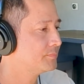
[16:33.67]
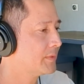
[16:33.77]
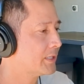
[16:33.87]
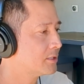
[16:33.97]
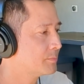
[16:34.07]

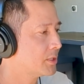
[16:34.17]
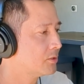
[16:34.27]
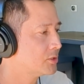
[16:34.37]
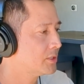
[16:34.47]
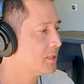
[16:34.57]
that gives me
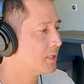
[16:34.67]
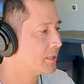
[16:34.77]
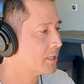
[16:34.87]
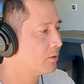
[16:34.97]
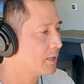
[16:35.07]
energy. I
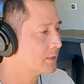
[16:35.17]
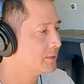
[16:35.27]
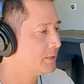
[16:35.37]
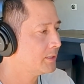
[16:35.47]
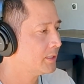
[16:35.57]
like
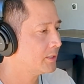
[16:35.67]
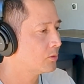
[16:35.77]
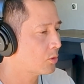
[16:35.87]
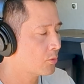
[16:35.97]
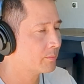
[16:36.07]
interacting and
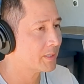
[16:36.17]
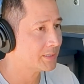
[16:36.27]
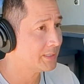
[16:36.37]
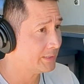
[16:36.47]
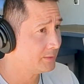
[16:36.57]
growing my
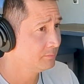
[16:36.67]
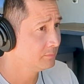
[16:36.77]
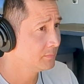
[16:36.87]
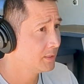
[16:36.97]
team.